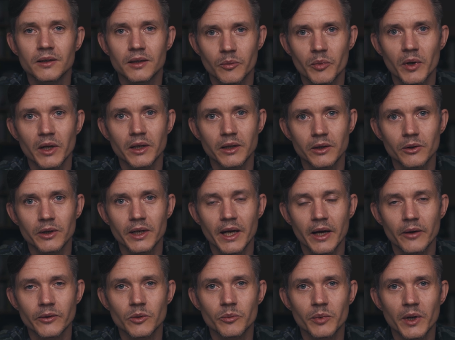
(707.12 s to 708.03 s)
depending on
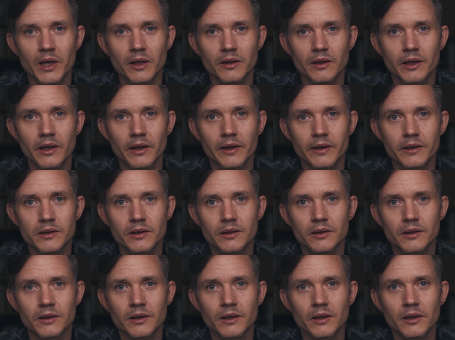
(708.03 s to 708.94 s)
how you paint the eyes.
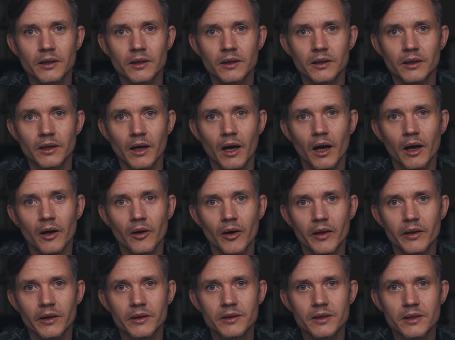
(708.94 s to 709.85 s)
Uh,
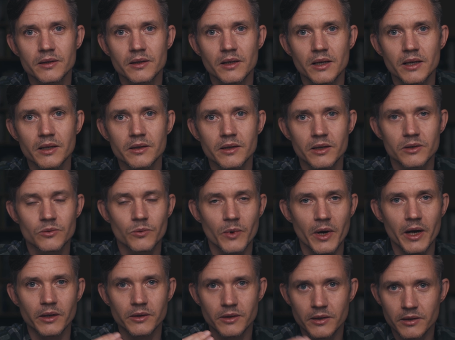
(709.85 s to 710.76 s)
and this is the easiest
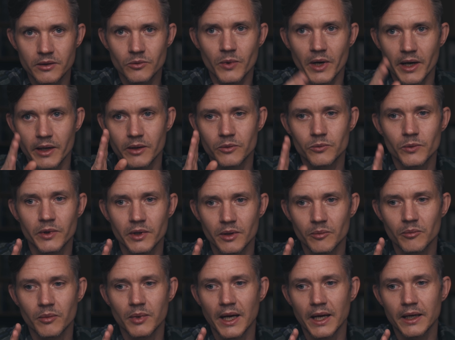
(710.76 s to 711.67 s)
way, just the white with
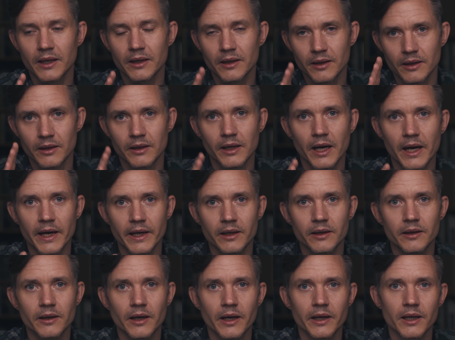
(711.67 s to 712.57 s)
the black
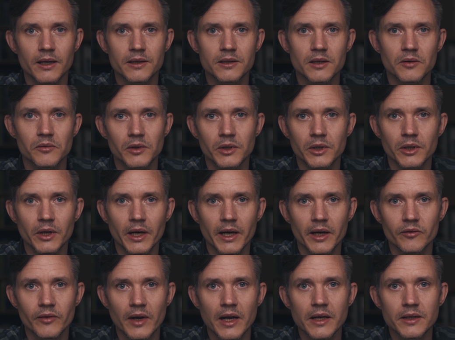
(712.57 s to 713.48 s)
line. I guess if you get
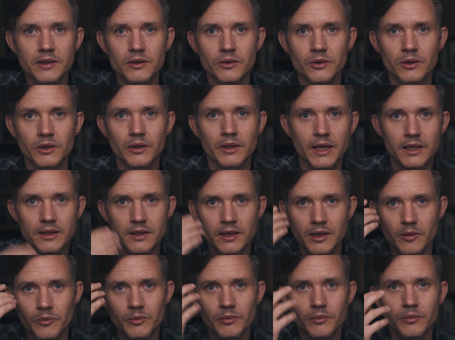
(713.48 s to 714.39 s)
advanced, you can
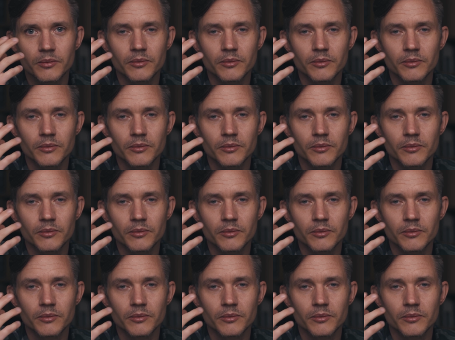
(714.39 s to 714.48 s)
actually